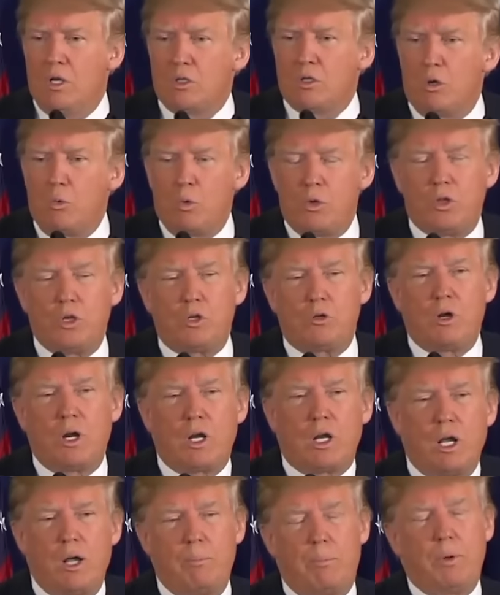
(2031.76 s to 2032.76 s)
So with the
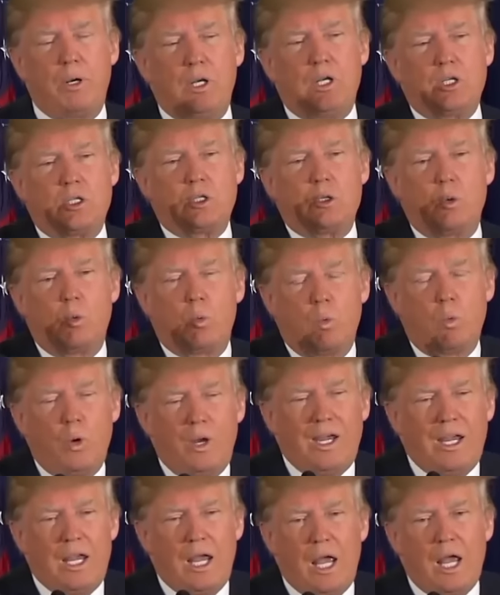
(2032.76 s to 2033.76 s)
drug companies,
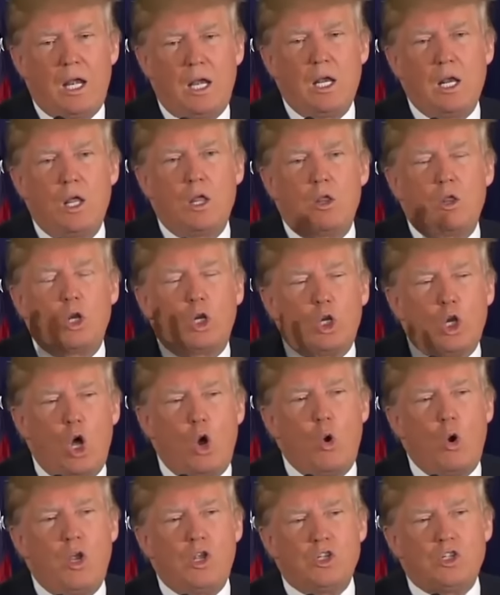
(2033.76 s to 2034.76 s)
we get the
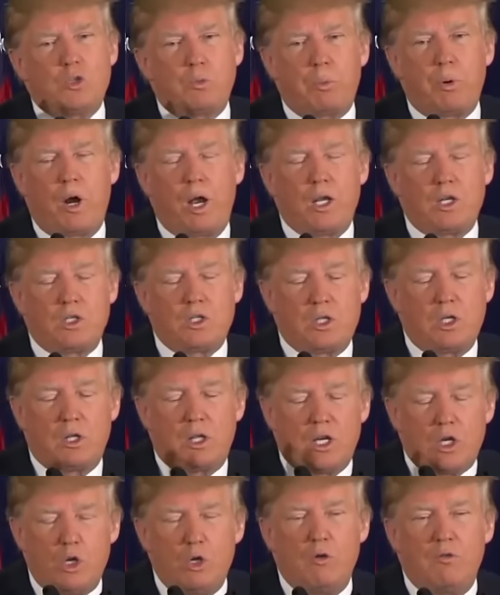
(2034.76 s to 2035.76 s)
lowest price
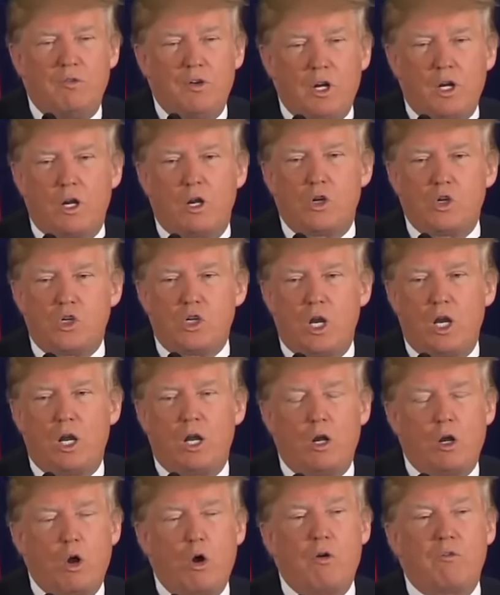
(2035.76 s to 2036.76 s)
that you've
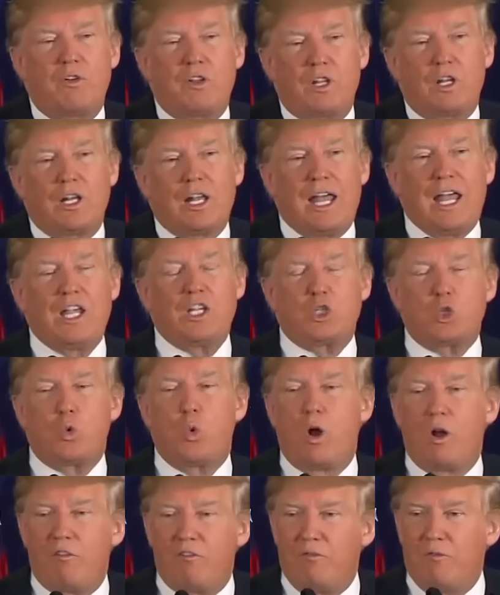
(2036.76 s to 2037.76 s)
negotiated over the last
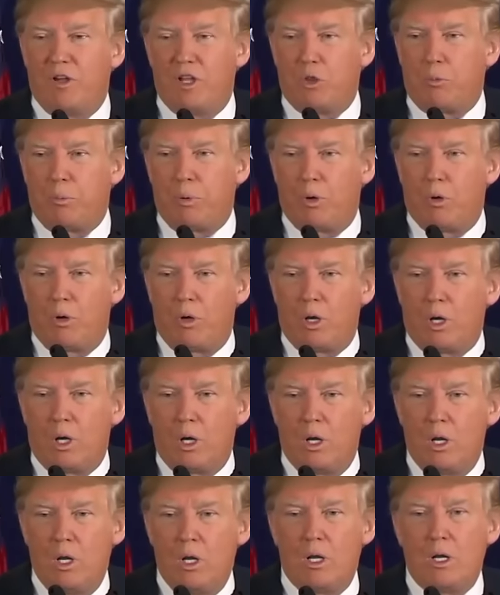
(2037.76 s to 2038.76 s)
12 month period
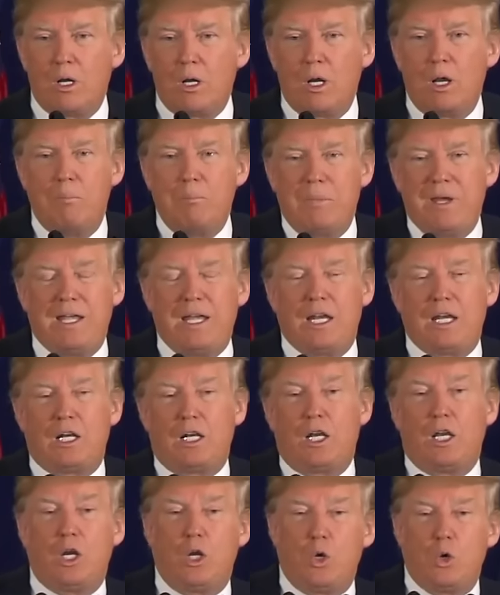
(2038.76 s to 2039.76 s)

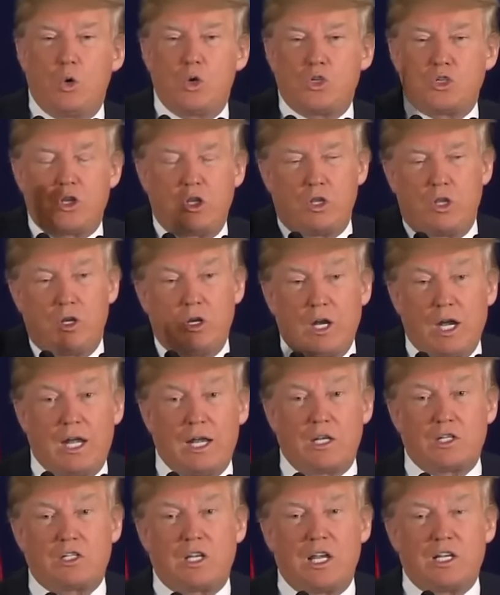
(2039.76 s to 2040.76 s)
immediately inures to the
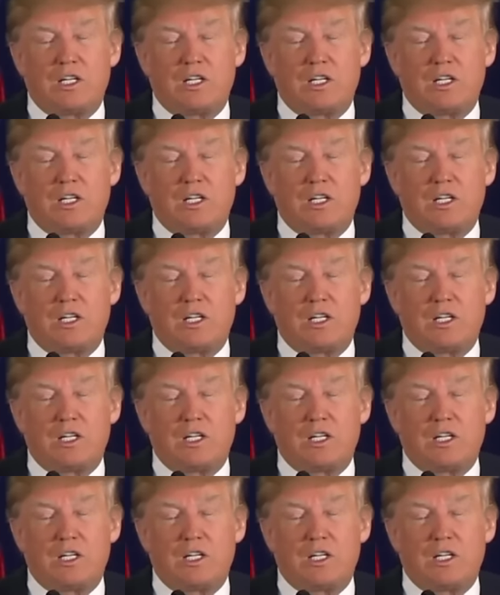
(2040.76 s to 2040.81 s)
United